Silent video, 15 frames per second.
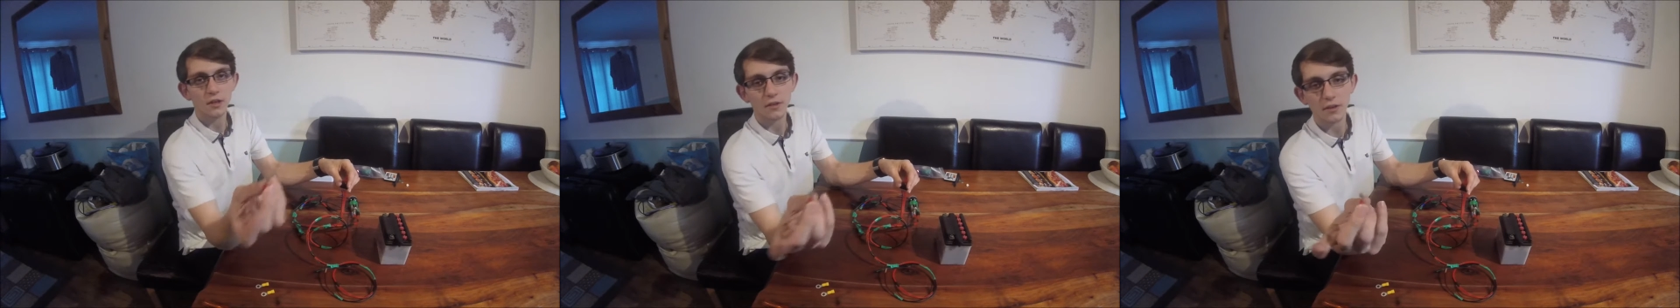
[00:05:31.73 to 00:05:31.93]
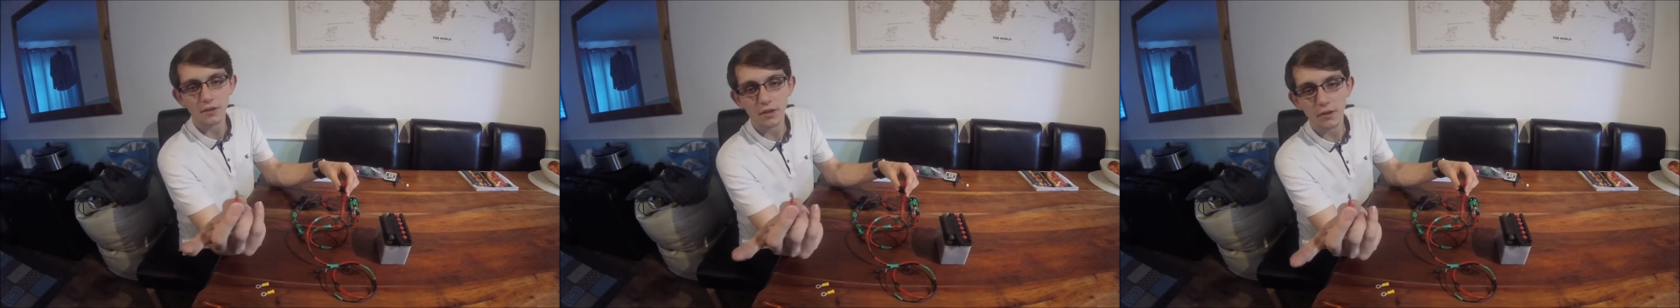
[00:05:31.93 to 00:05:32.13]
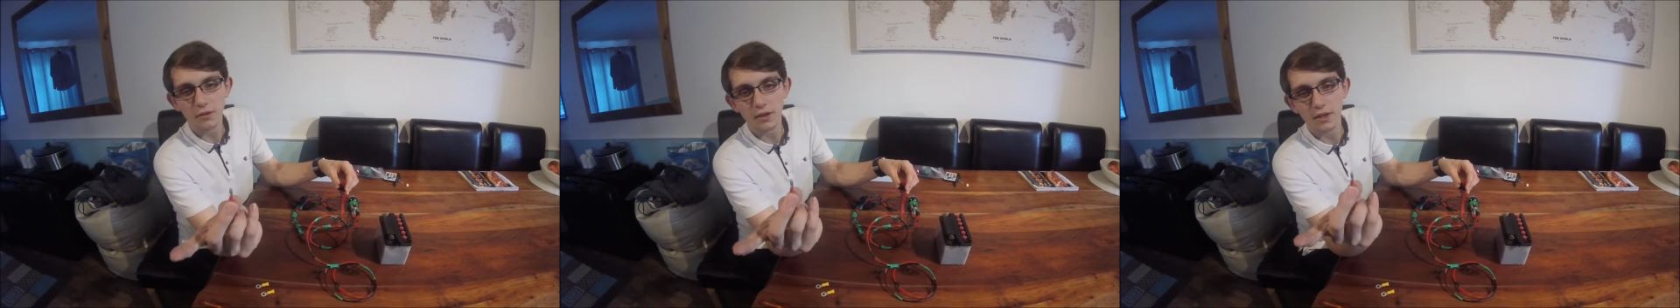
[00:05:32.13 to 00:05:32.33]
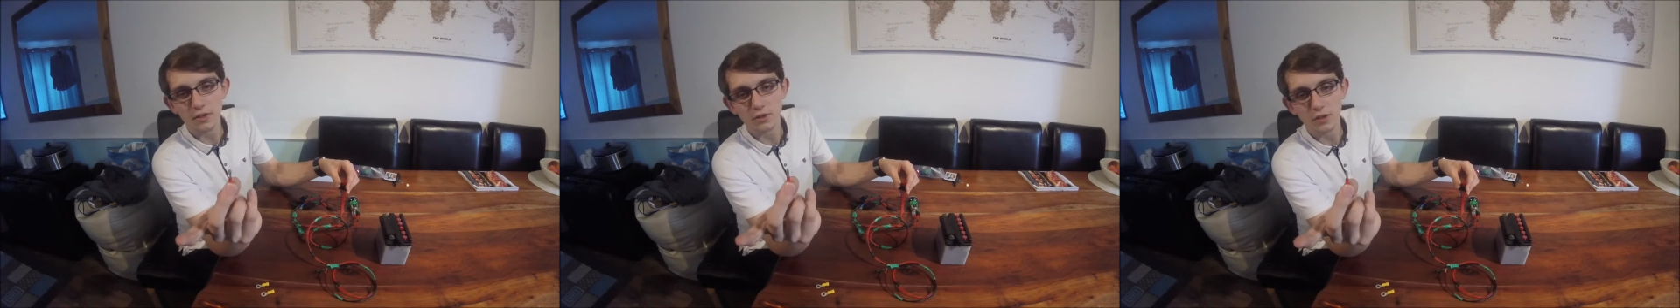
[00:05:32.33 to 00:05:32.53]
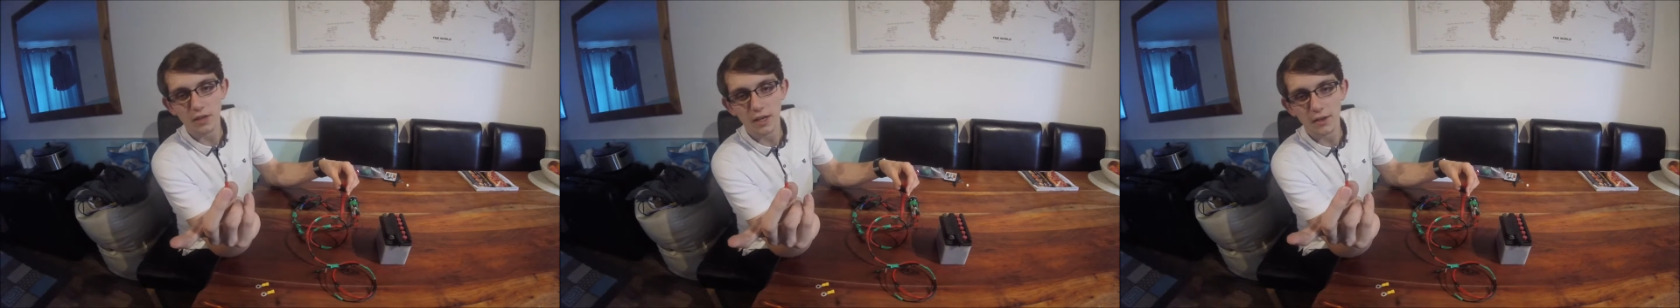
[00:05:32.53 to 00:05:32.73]
they don't
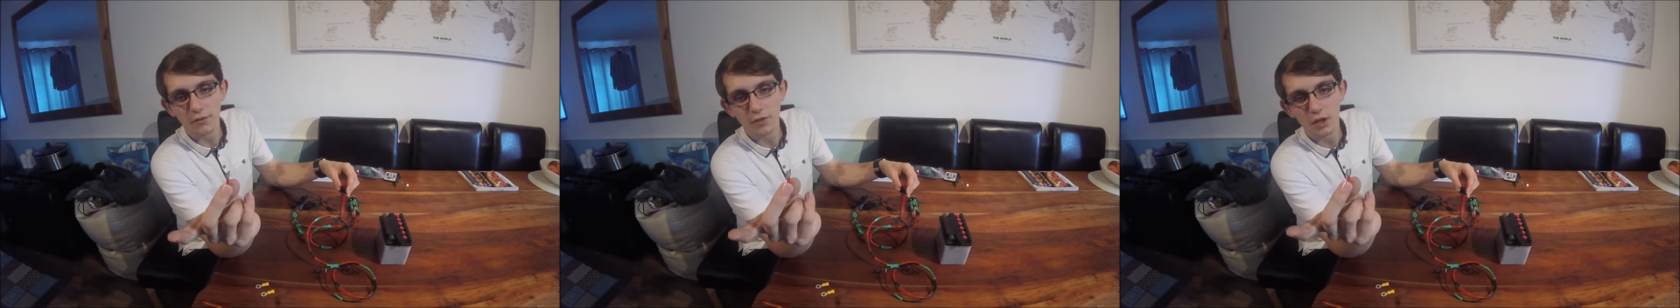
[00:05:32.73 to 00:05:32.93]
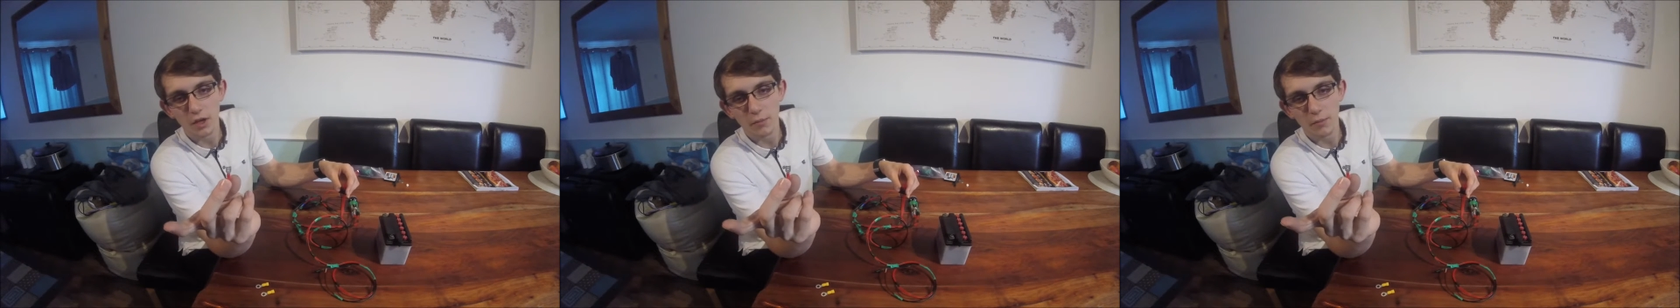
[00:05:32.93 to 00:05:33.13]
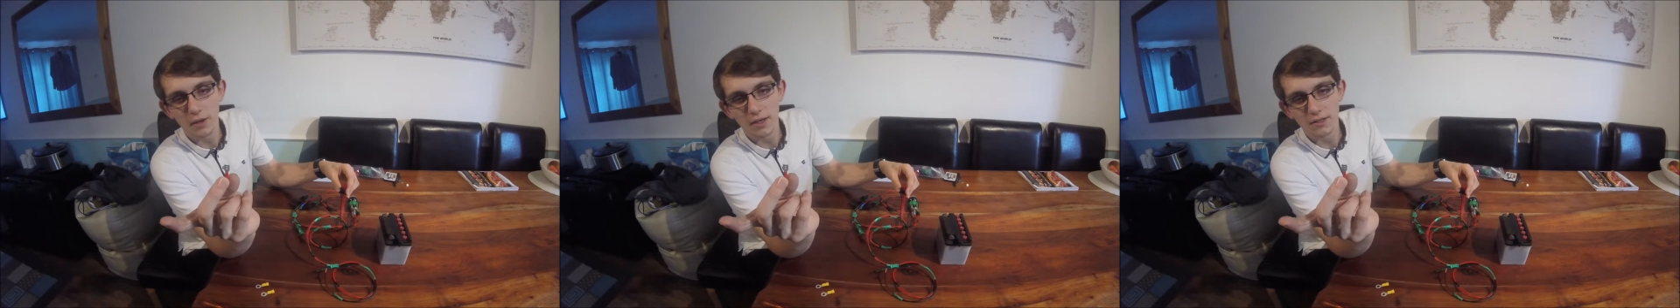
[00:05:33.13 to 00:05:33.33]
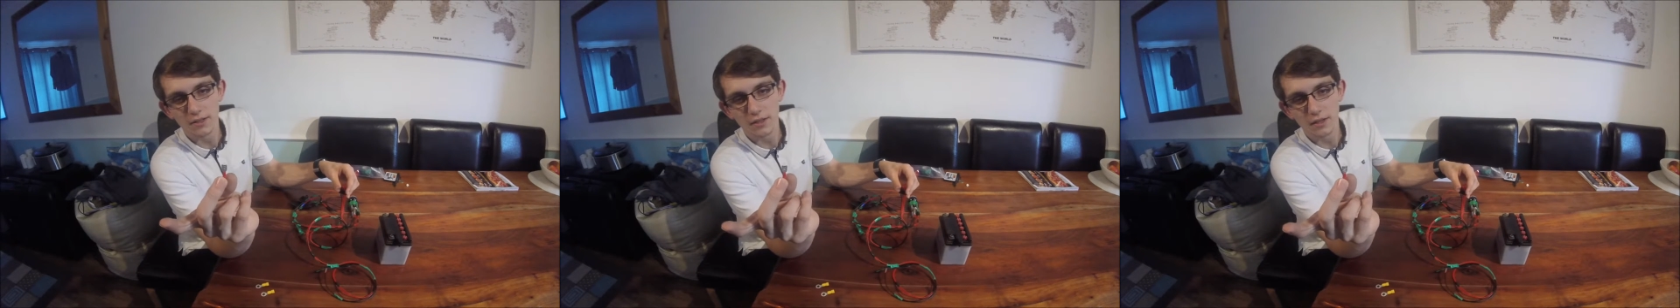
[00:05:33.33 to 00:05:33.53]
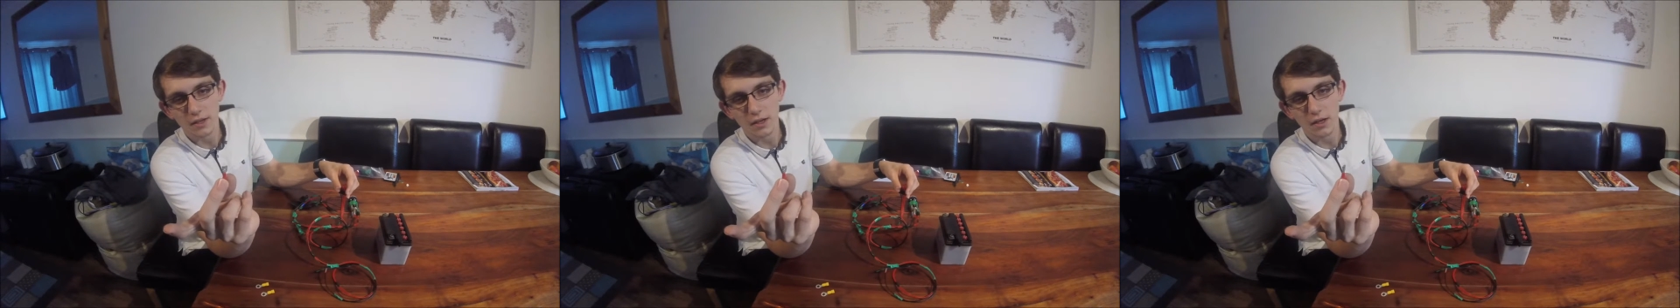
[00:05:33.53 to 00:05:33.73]
actually have got
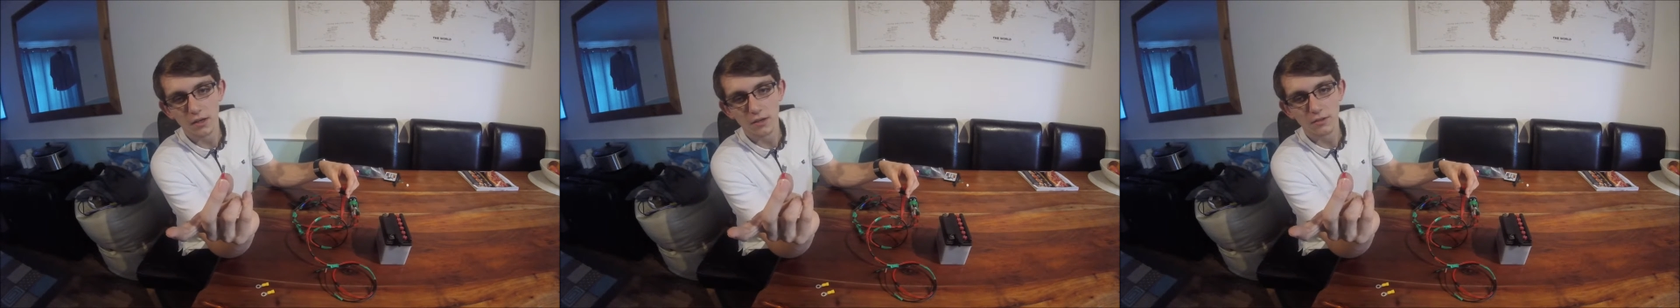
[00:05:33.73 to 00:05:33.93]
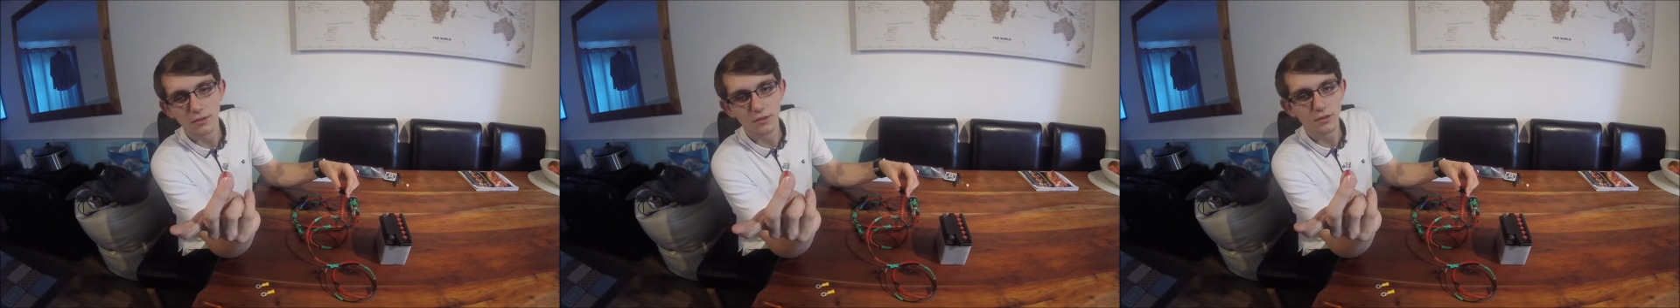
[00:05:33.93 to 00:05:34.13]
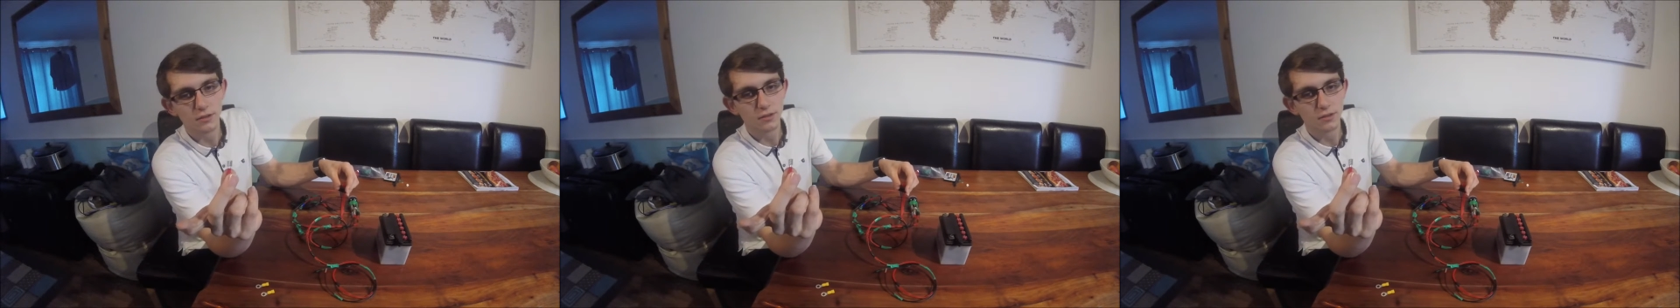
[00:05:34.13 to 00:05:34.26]
plastic guards